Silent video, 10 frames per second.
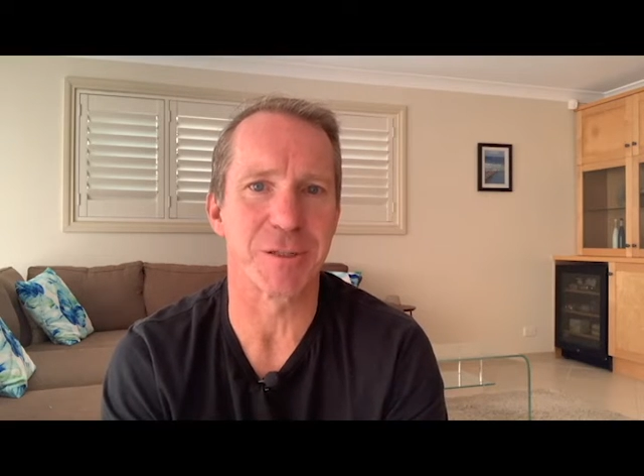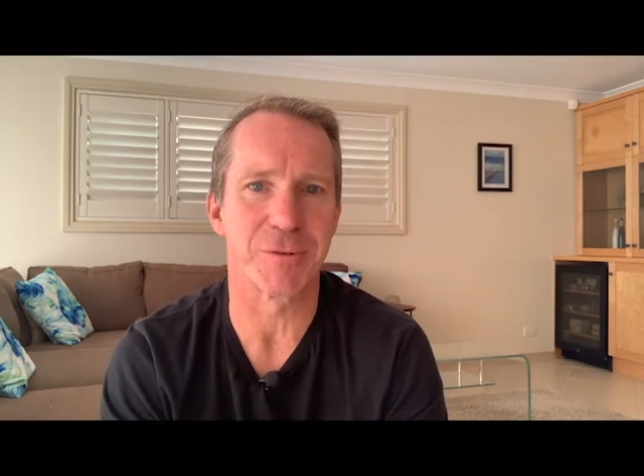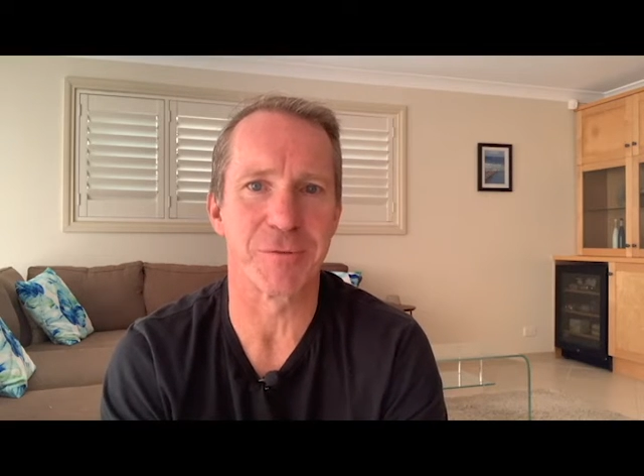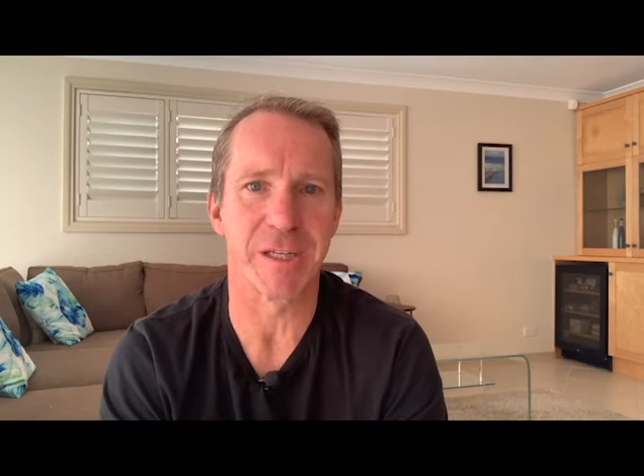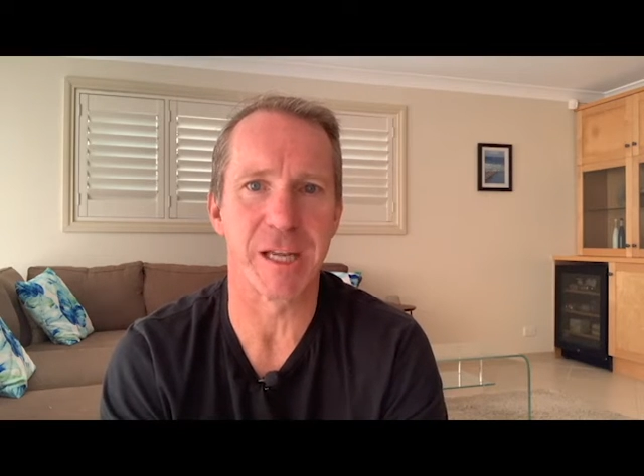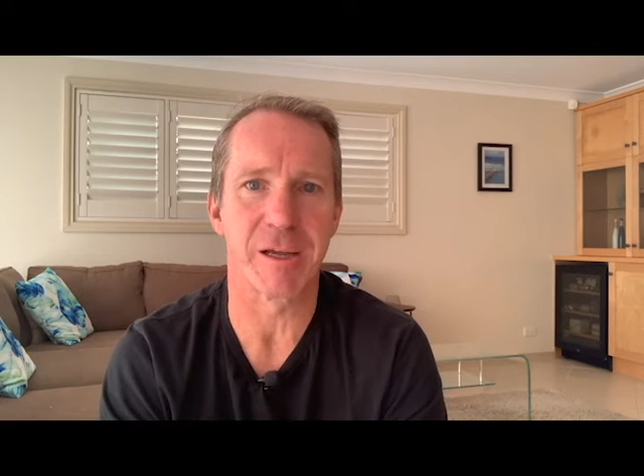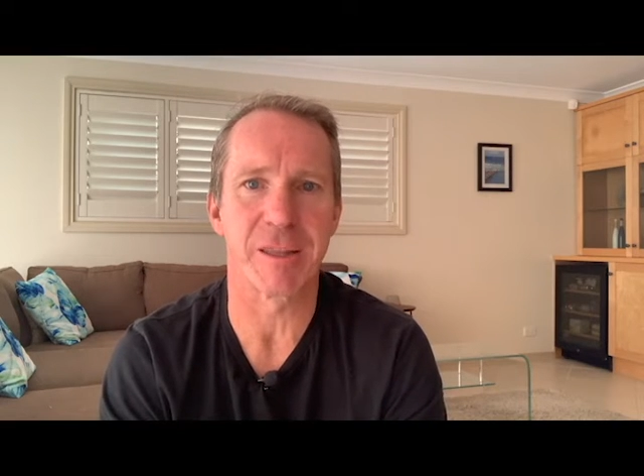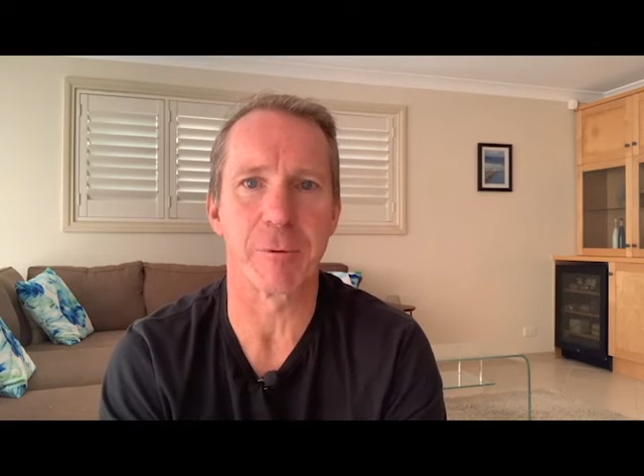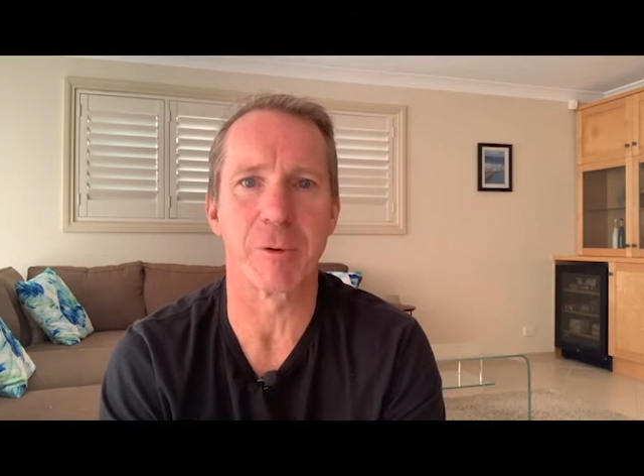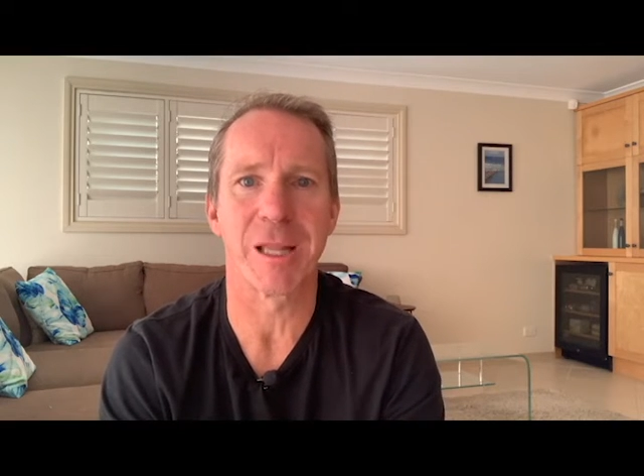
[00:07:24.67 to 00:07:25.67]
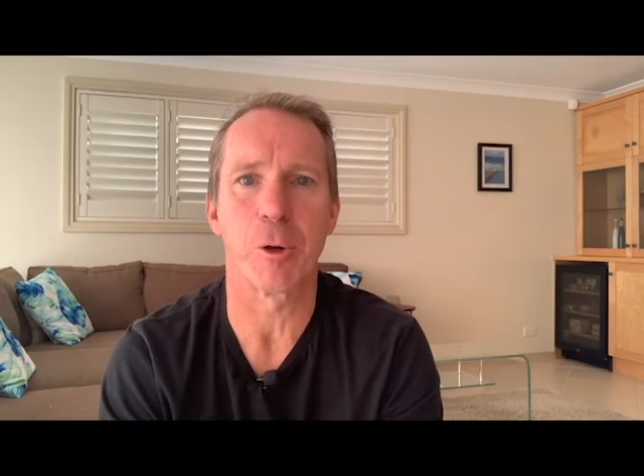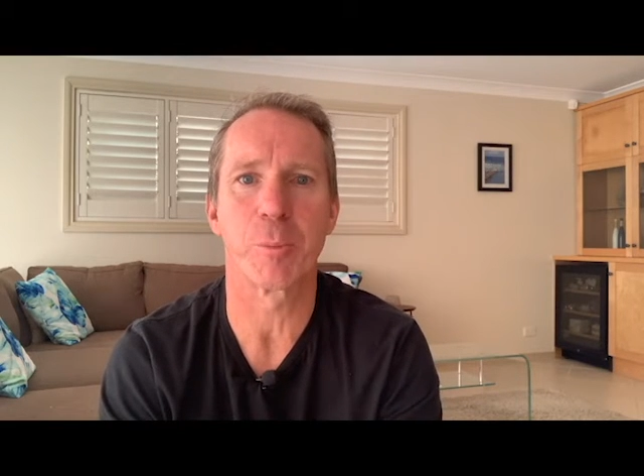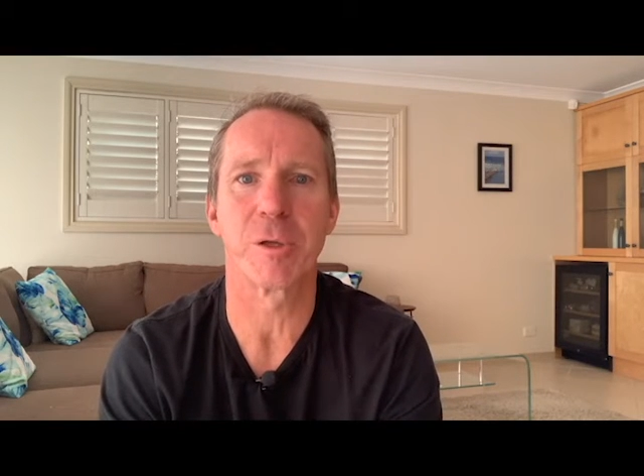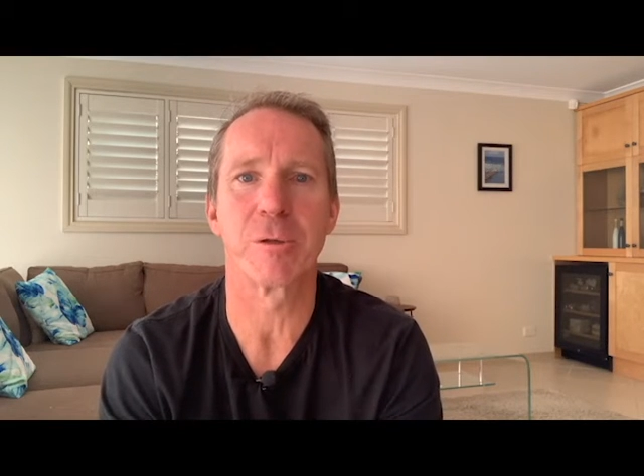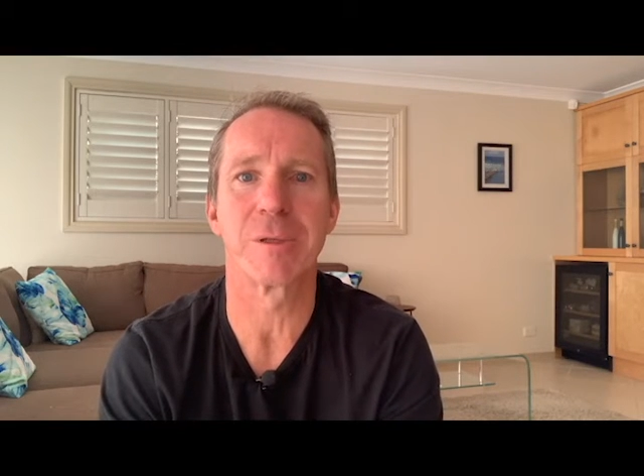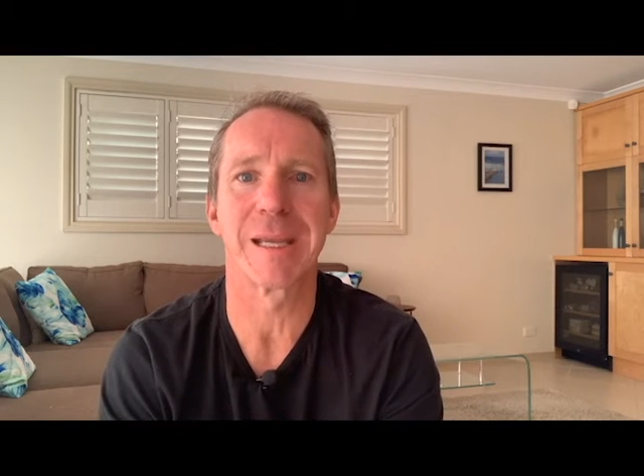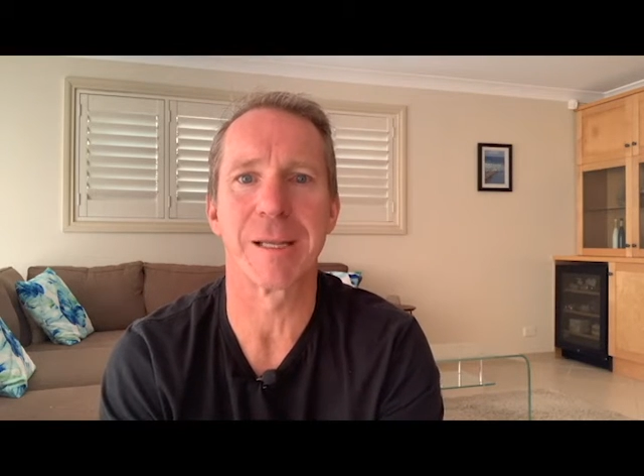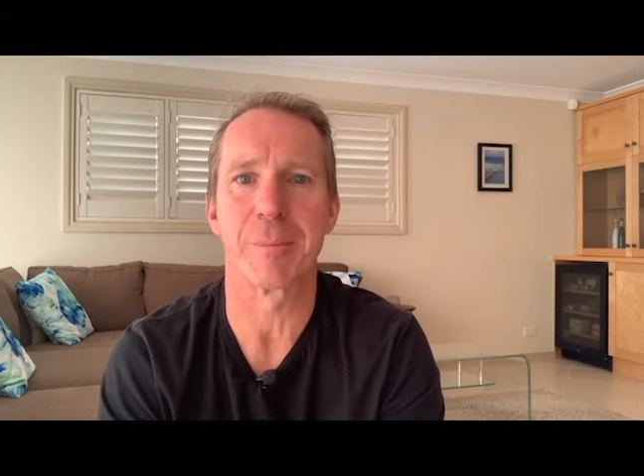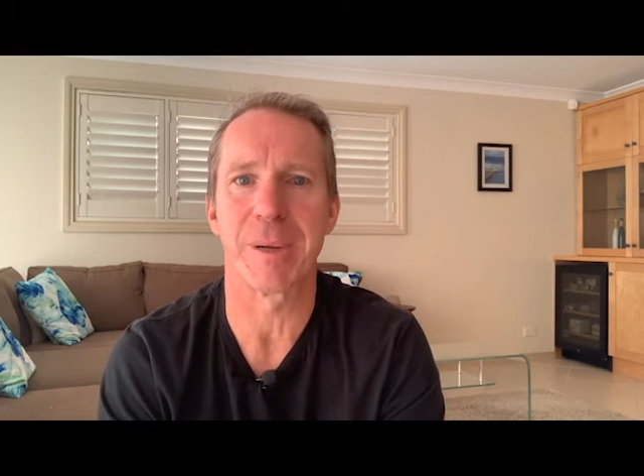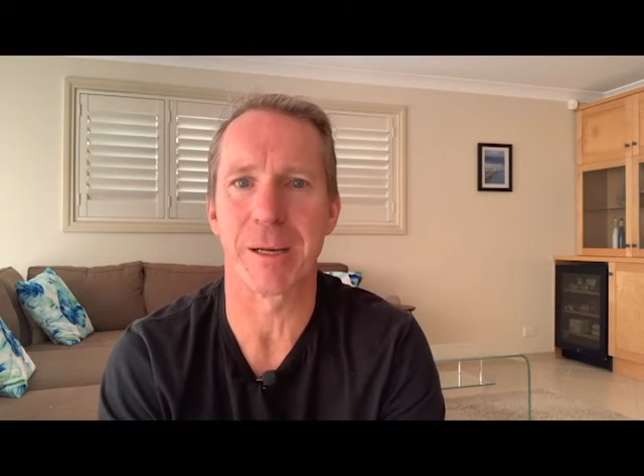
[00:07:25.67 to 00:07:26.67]
of your video that will help you get
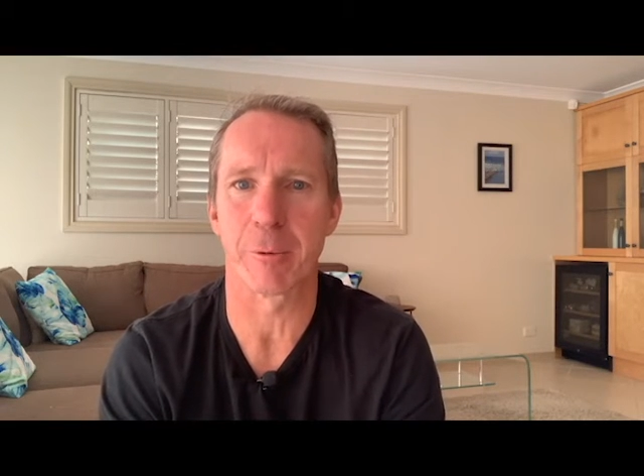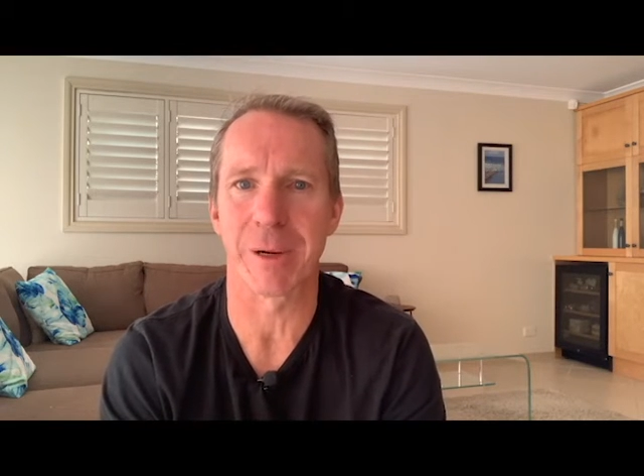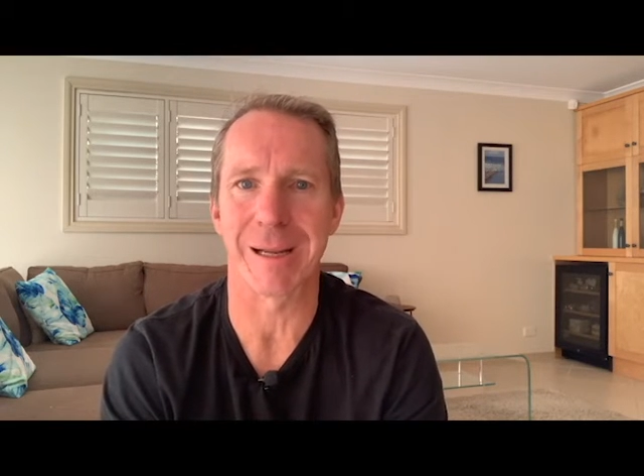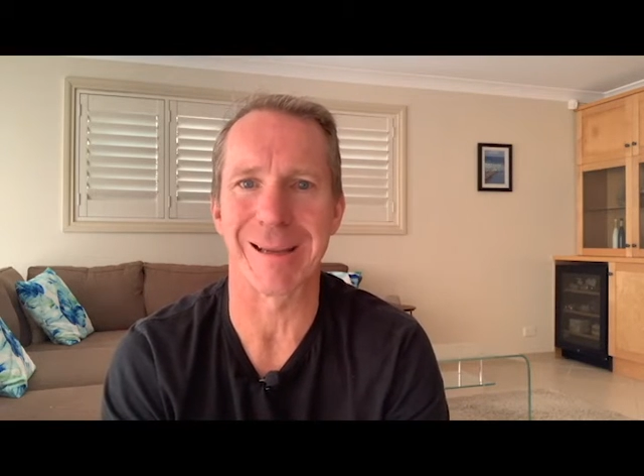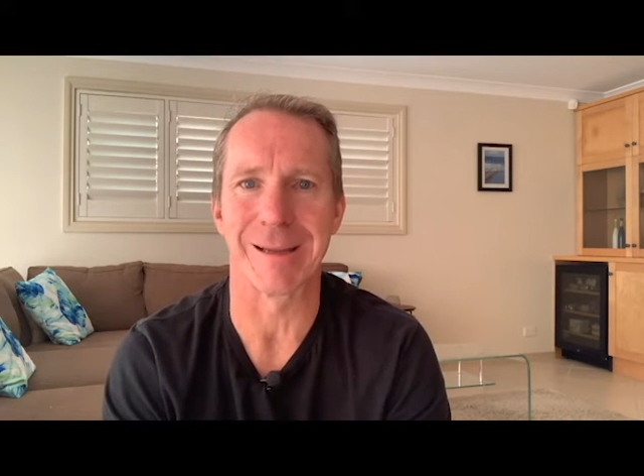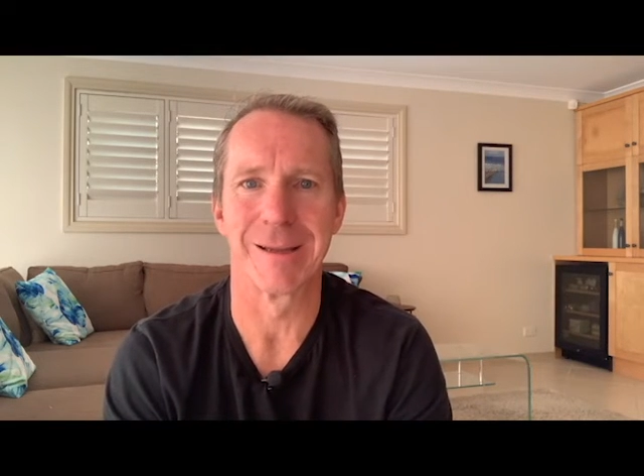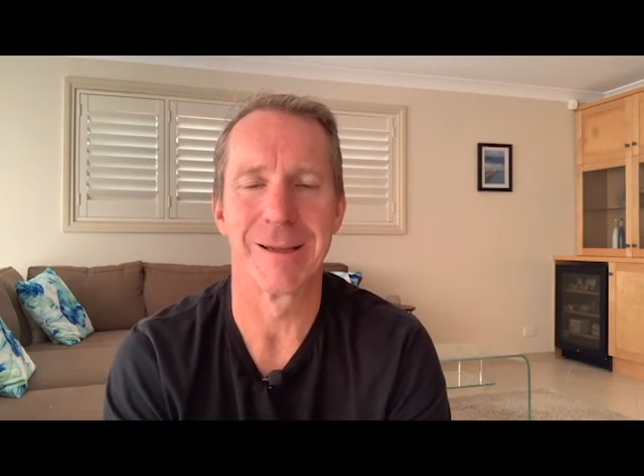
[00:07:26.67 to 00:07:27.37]
a better ranking.